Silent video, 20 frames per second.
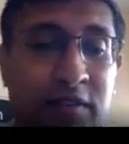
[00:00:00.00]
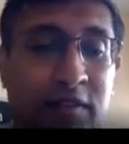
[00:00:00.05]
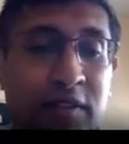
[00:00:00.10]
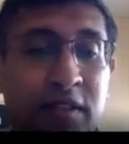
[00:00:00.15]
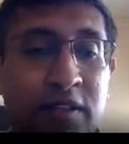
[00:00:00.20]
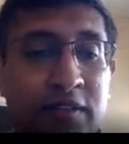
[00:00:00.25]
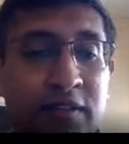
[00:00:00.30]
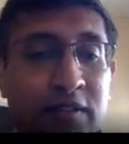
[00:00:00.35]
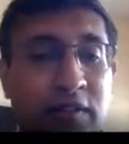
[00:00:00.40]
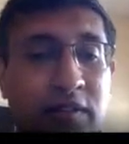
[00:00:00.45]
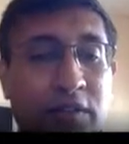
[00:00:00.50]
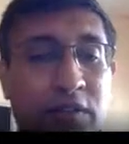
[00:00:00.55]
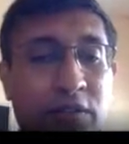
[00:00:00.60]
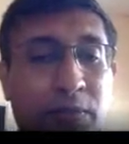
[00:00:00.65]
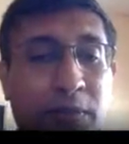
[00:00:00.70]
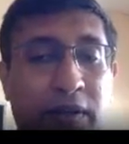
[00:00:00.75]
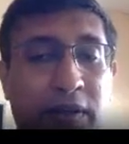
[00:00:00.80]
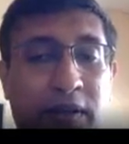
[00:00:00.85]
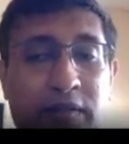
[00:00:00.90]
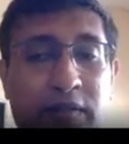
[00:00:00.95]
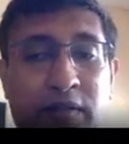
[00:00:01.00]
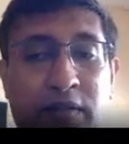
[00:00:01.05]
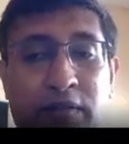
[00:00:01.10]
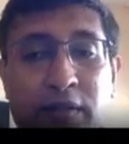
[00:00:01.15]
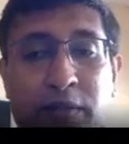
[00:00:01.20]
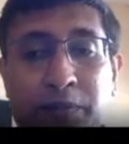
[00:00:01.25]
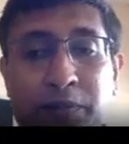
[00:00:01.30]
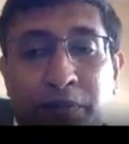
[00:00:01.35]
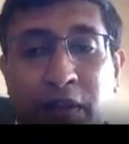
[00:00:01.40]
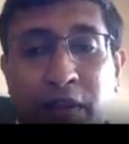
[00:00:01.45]
style sputtering
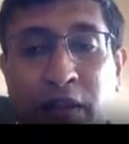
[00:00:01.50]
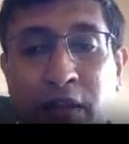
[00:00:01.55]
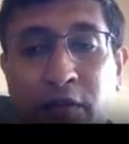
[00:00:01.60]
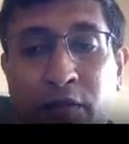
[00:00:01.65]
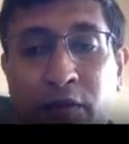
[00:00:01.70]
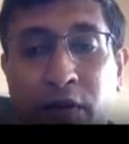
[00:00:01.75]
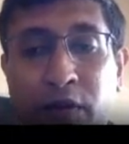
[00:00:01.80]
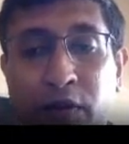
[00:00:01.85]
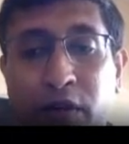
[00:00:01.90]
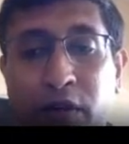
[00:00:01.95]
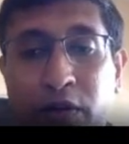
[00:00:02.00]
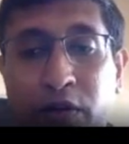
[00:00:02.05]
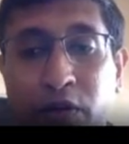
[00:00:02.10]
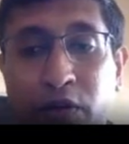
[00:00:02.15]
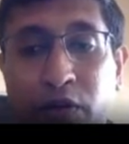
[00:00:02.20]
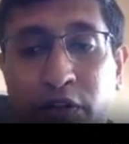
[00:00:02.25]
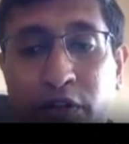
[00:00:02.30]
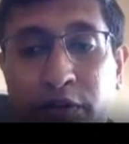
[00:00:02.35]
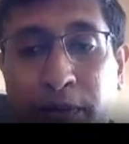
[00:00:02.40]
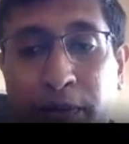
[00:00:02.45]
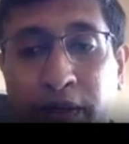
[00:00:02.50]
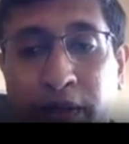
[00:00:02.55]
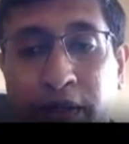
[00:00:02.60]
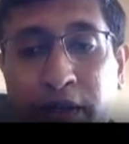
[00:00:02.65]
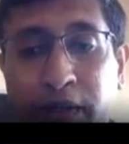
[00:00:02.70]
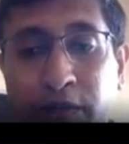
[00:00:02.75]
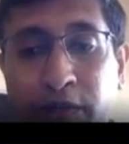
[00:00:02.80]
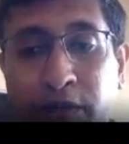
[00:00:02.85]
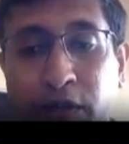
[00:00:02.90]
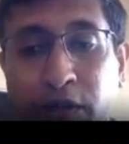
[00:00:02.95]
system where you can do
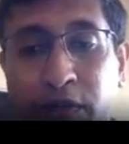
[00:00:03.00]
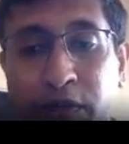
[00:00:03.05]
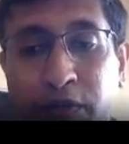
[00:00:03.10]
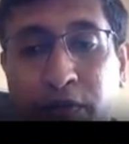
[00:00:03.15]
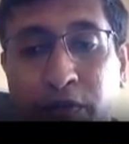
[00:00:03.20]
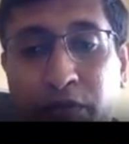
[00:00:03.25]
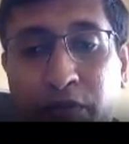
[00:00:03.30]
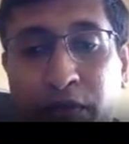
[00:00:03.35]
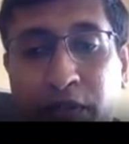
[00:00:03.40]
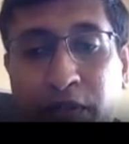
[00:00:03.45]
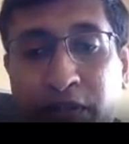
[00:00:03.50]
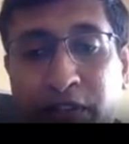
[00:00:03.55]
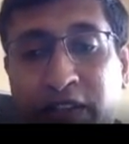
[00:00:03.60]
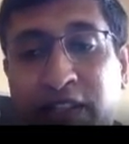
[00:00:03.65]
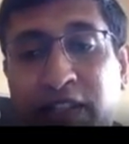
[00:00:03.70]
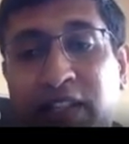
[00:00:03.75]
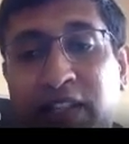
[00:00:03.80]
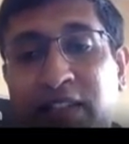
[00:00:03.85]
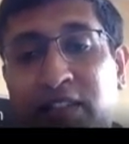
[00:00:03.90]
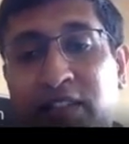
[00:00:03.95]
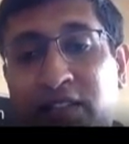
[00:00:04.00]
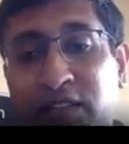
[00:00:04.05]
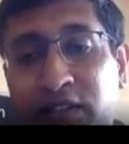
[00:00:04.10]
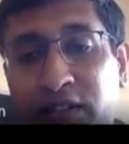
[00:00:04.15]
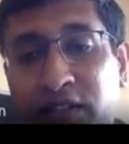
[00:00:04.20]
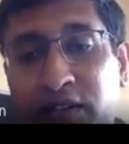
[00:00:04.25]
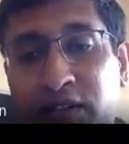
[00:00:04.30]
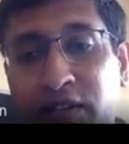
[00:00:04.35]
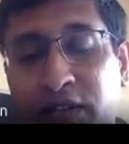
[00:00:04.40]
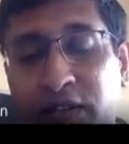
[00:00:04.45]
co-sputtering with least
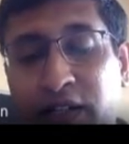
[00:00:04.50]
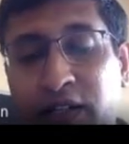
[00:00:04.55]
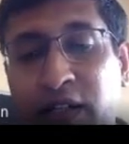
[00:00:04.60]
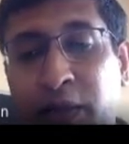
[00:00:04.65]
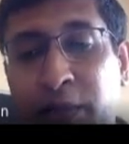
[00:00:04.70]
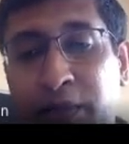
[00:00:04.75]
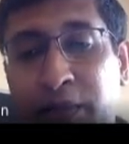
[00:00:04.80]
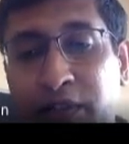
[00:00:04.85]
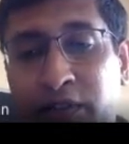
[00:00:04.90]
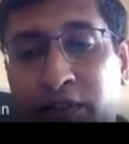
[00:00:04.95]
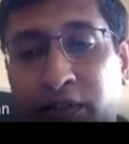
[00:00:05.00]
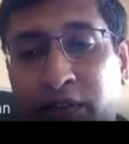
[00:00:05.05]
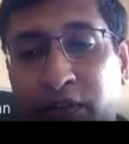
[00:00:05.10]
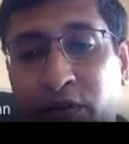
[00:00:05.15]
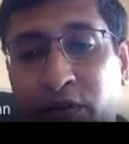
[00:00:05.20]
contamination.